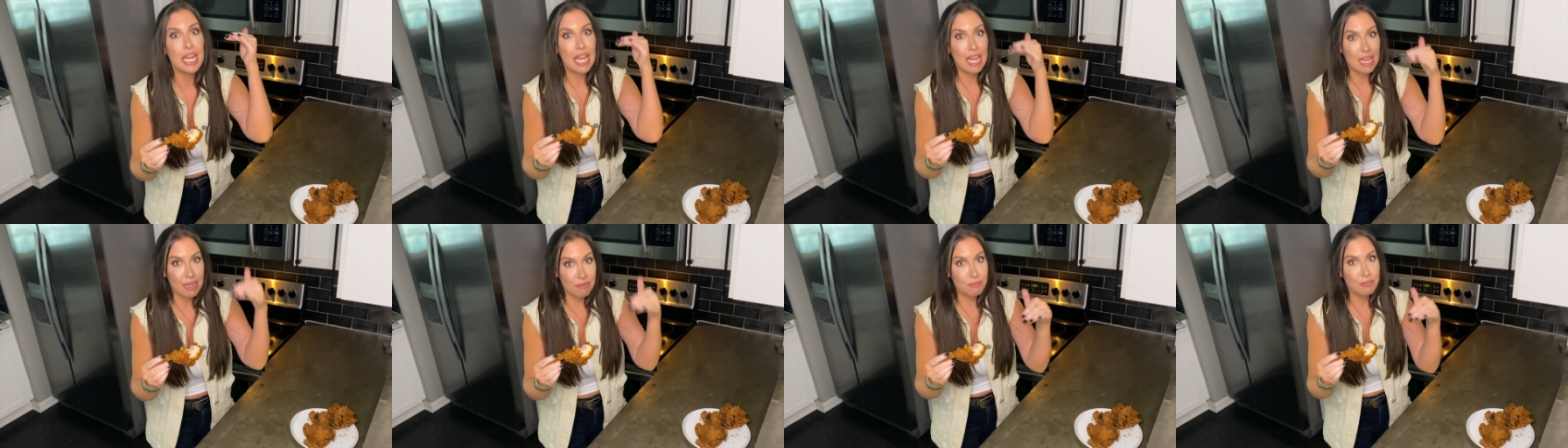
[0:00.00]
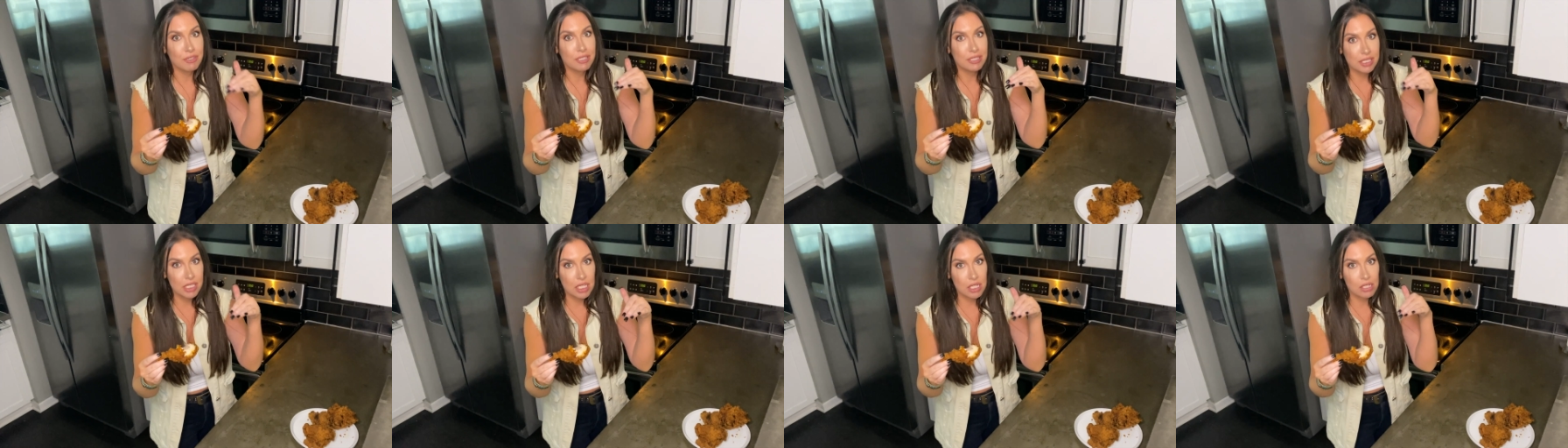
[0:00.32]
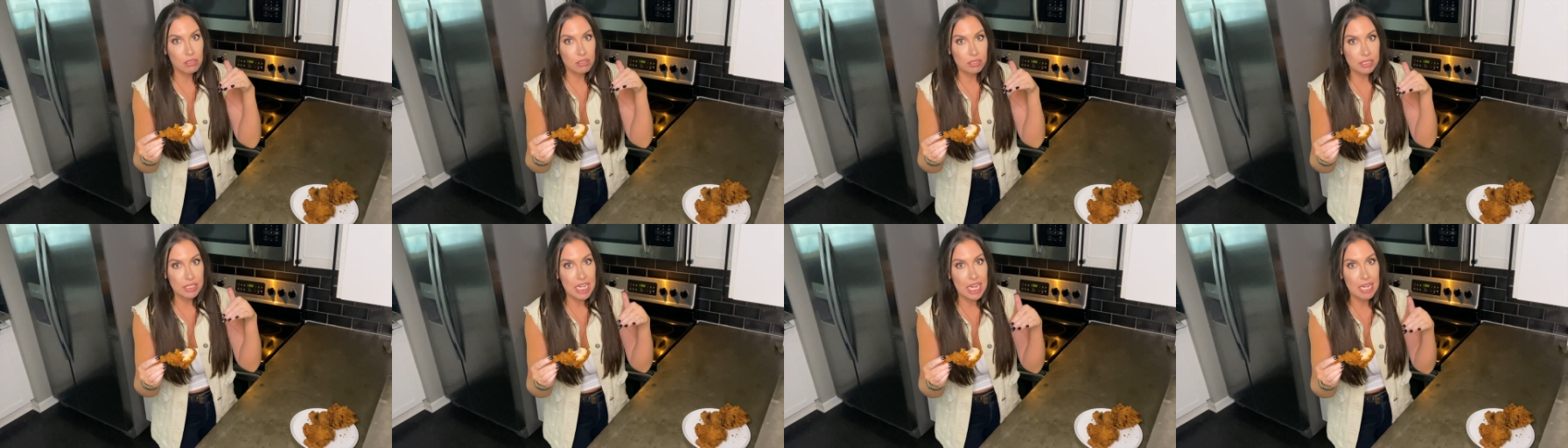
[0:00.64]
every
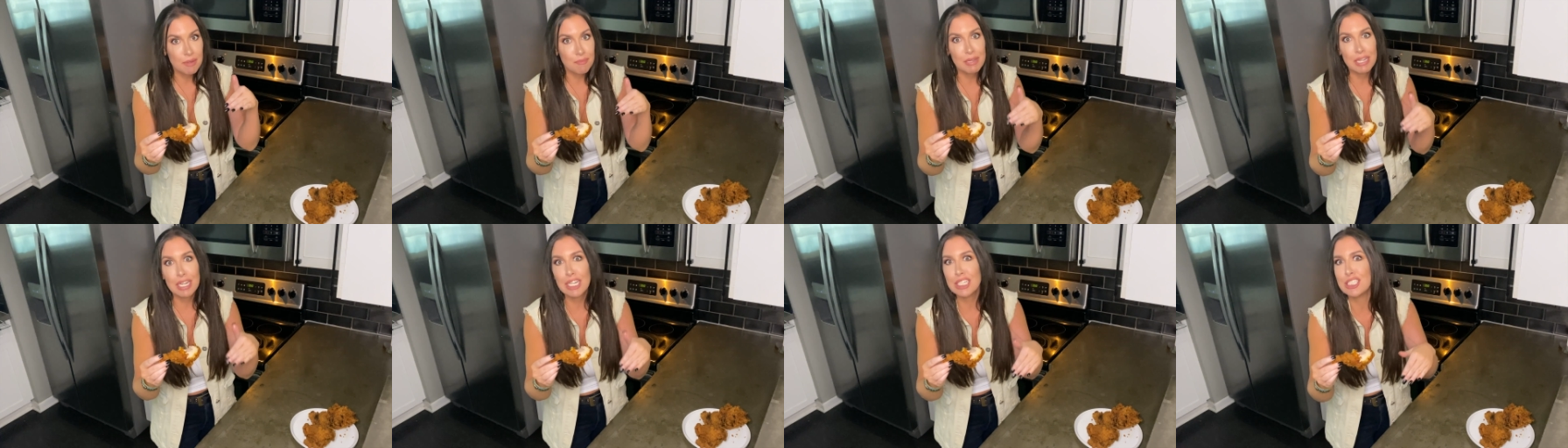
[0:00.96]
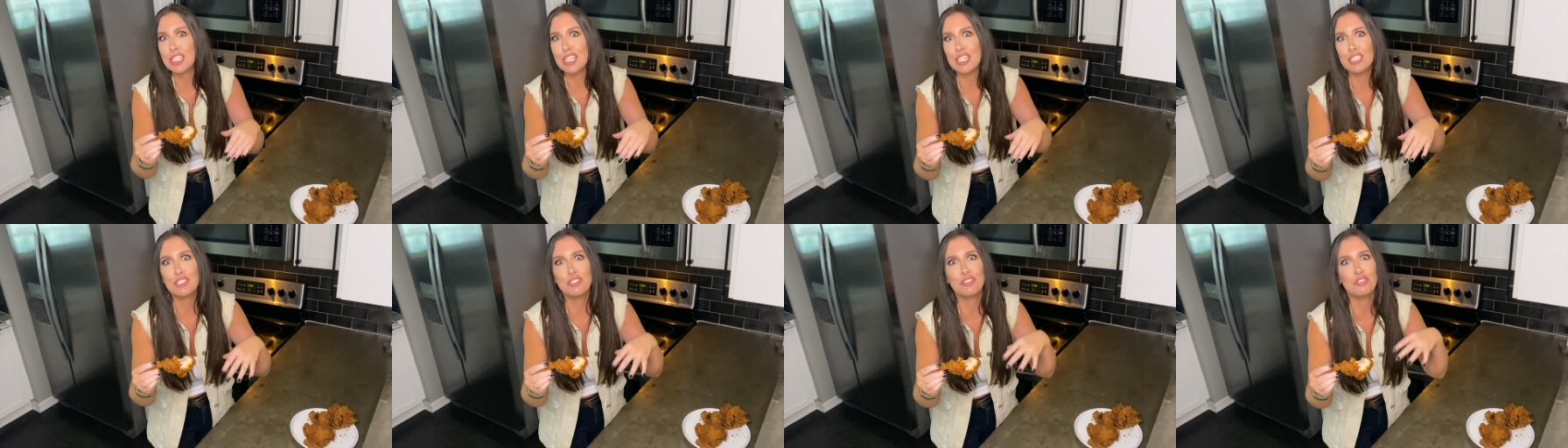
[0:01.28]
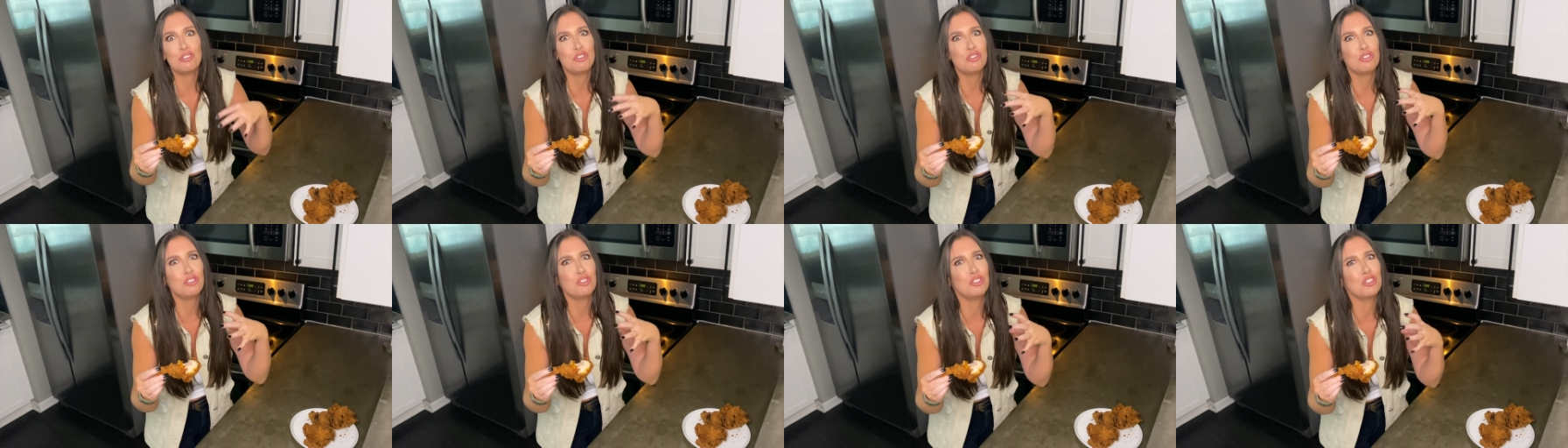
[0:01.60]
single time because it's
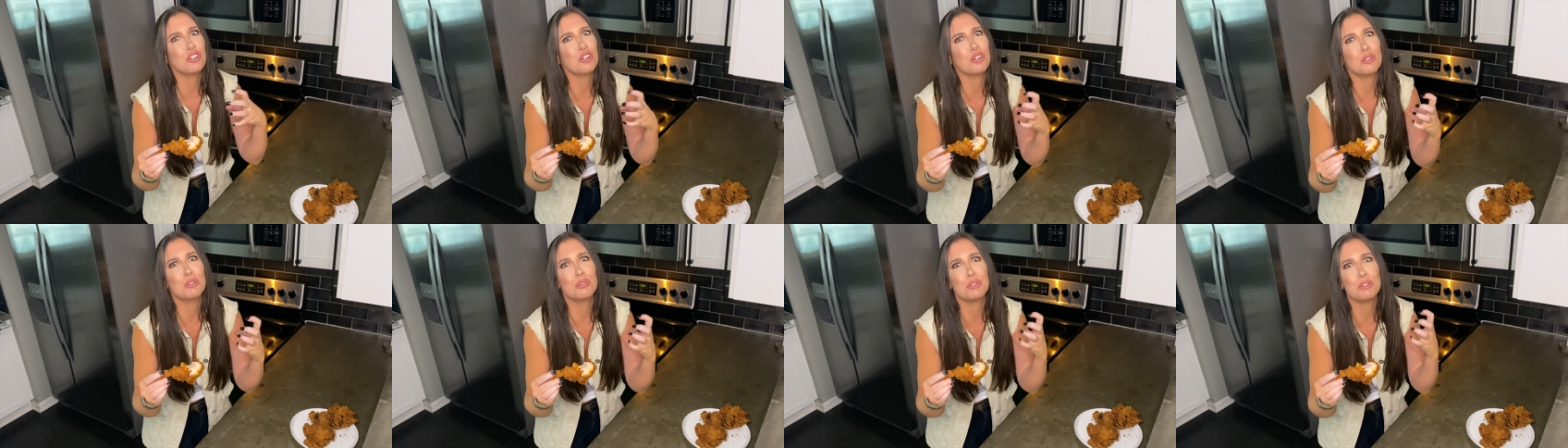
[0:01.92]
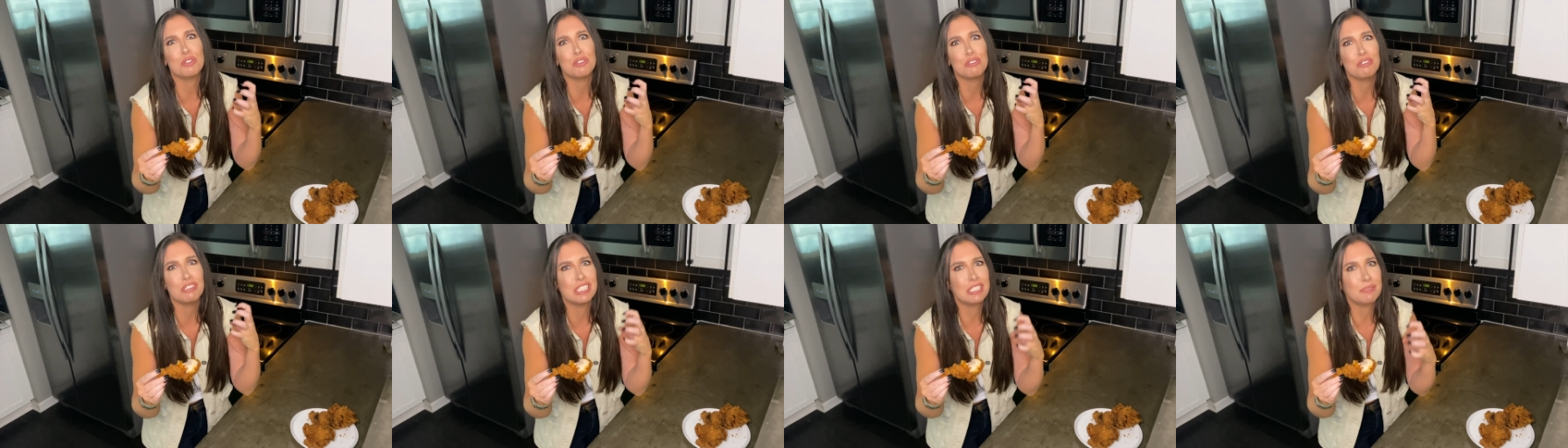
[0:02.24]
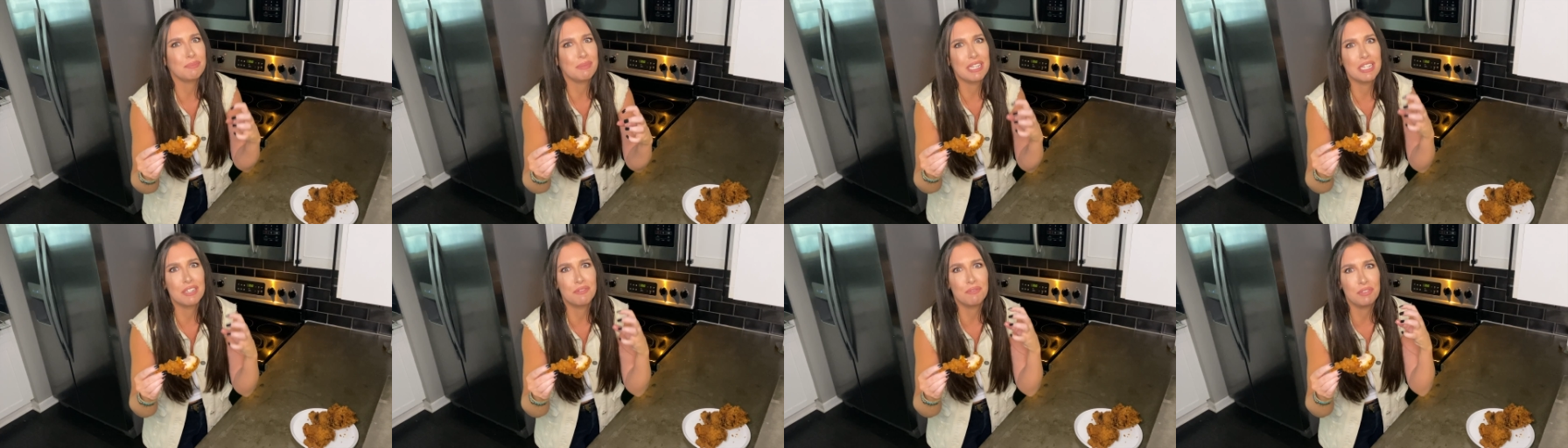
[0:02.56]
so
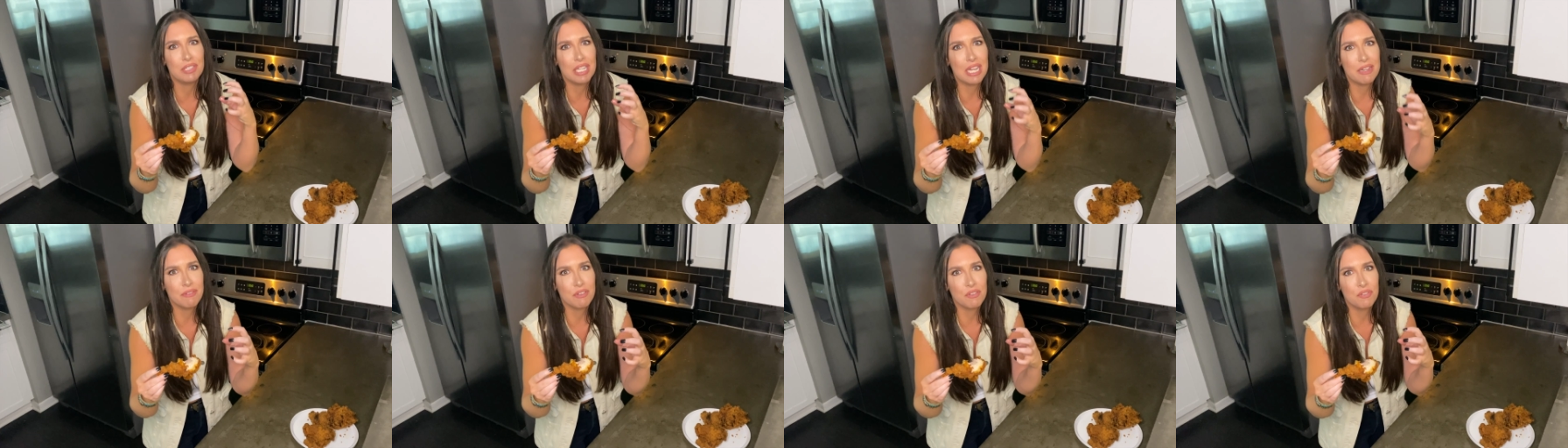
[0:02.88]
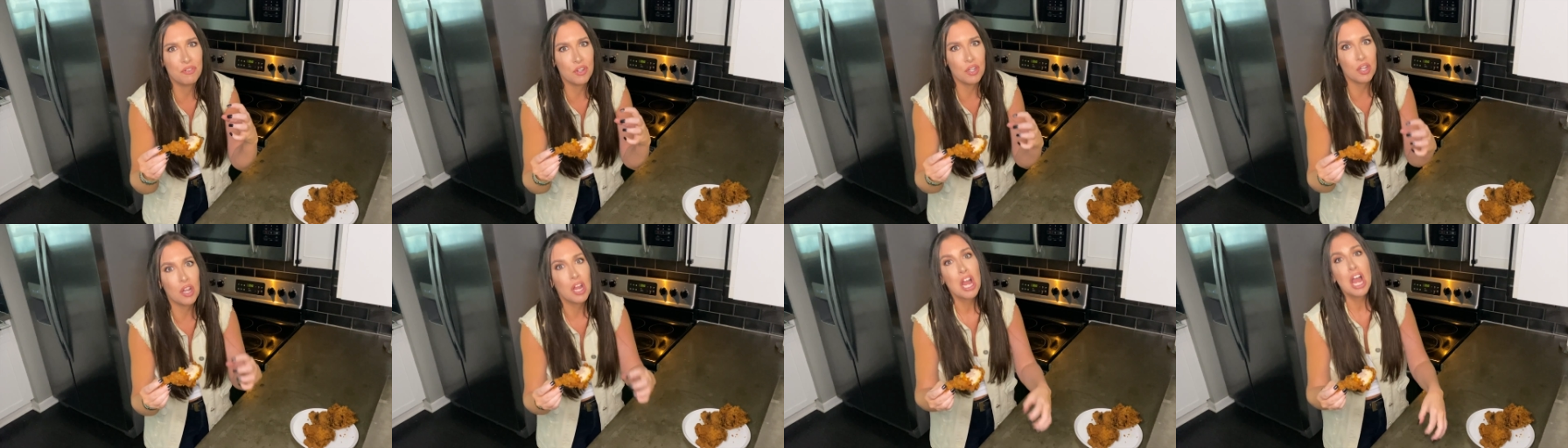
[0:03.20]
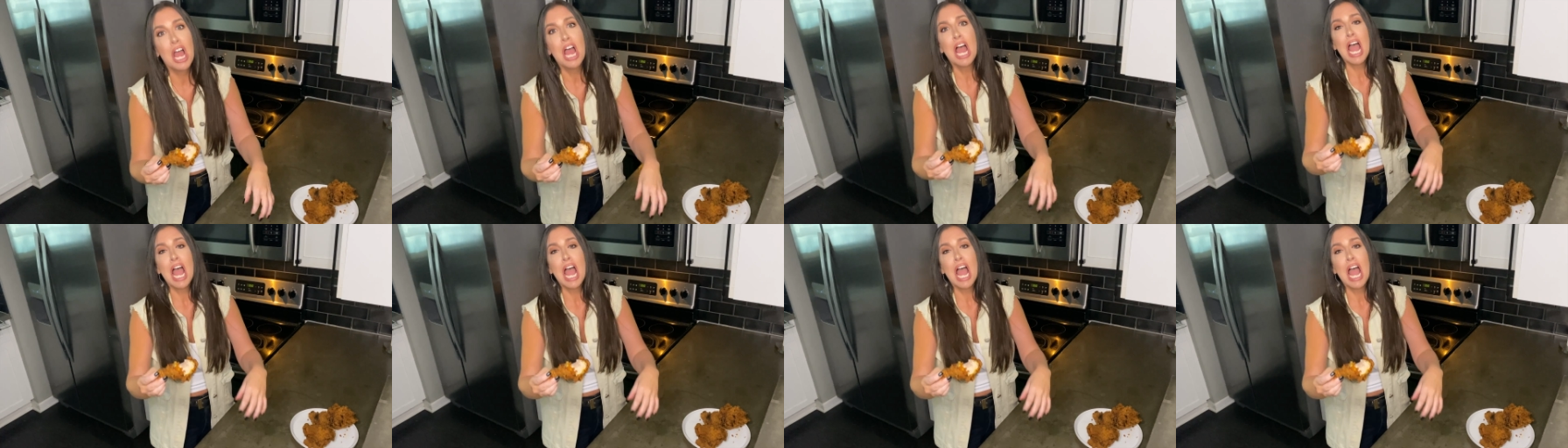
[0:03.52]
crispy and flavorful.